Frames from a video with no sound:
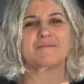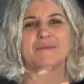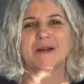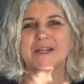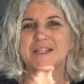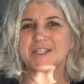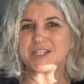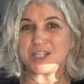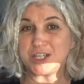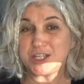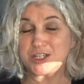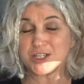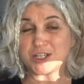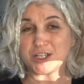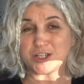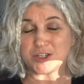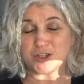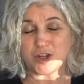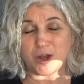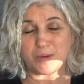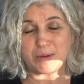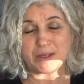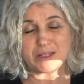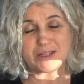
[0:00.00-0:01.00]
my teaching
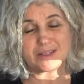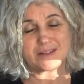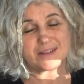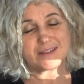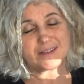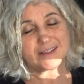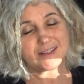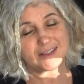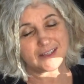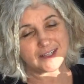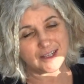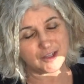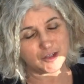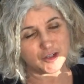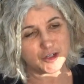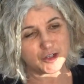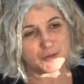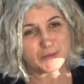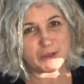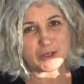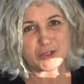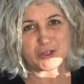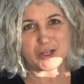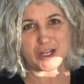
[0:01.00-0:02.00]
job, I teach
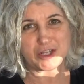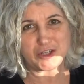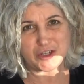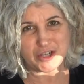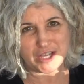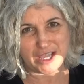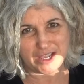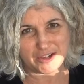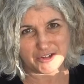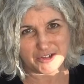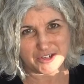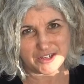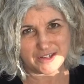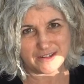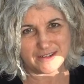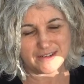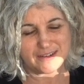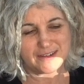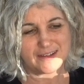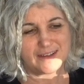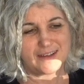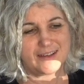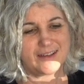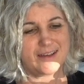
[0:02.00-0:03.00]
special education,
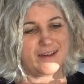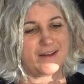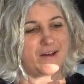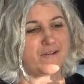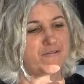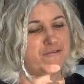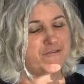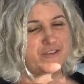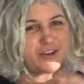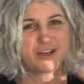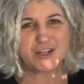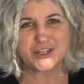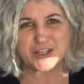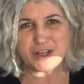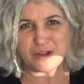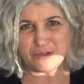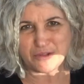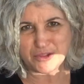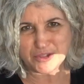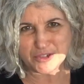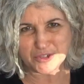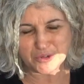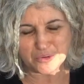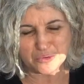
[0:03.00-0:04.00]
finish out
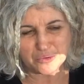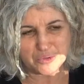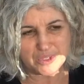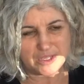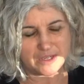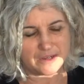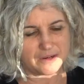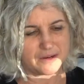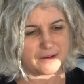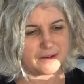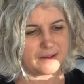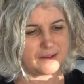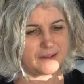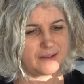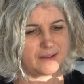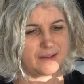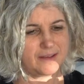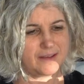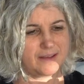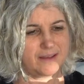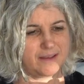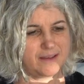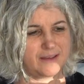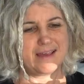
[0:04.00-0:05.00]
the school year.
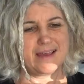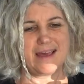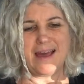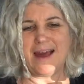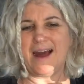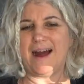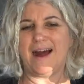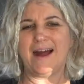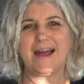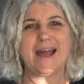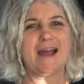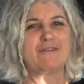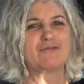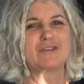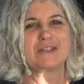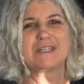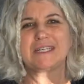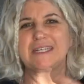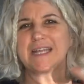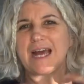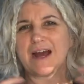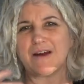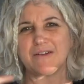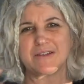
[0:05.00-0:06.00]
I have to
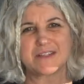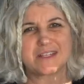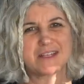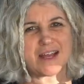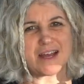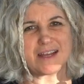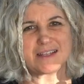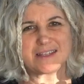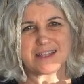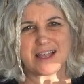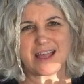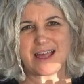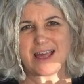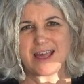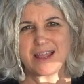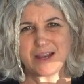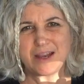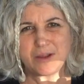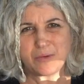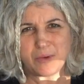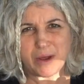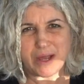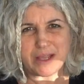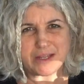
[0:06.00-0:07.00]
downsize
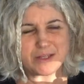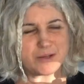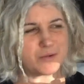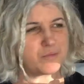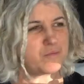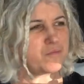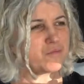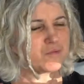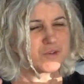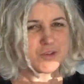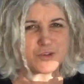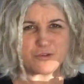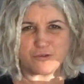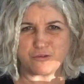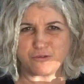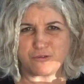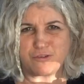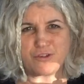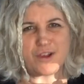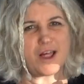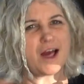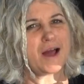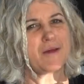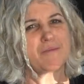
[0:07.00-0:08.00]
anyway to
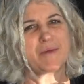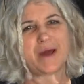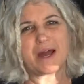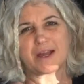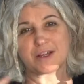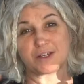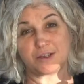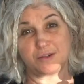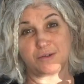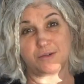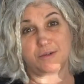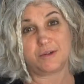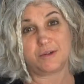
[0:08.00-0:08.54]
fly back to